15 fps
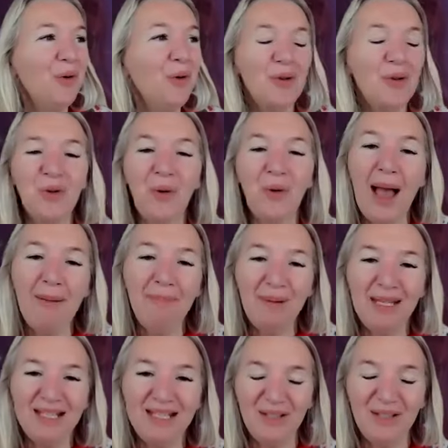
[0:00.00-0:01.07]
your your
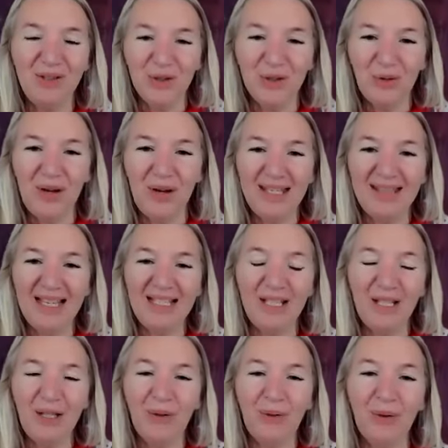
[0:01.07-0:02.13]
happiness and joy that
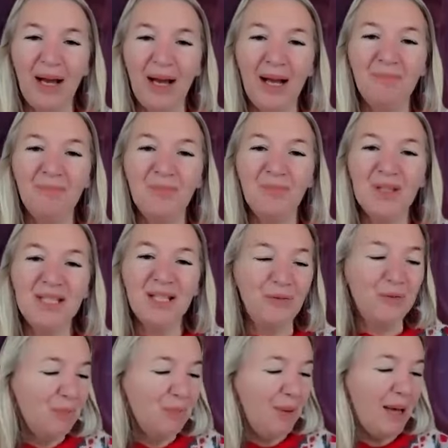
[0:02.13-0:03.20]
you um,
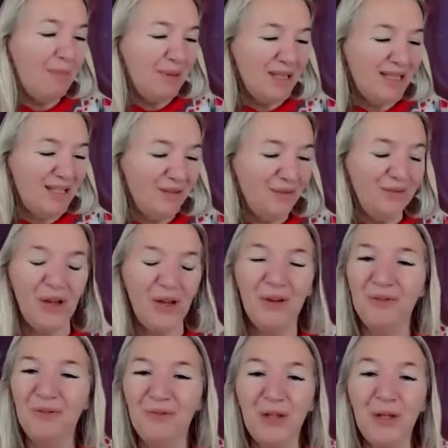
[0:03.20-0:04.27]
so for the purpose of,
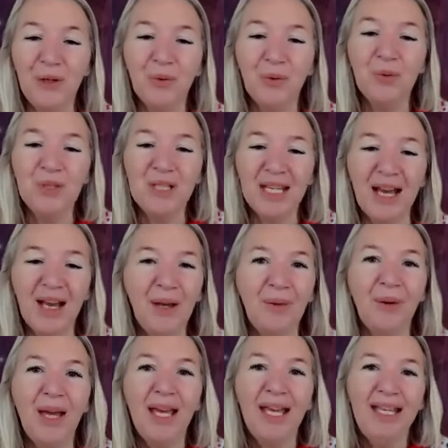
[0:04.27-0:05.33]
of the audio,